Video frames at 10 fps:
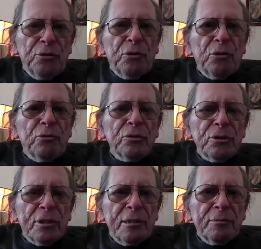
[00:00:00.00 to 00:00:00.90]
the ones
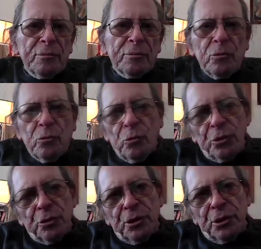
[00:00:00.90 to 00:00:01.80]
that I'm
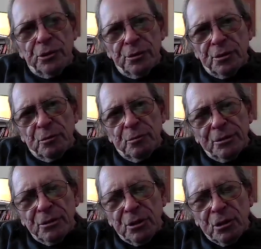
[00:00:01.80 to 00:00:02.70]
with here in New
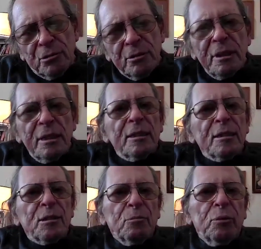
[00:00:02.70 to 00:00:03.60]
Mexico,
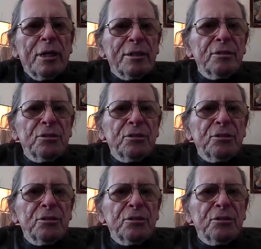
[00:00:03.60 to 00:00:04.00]
to plant a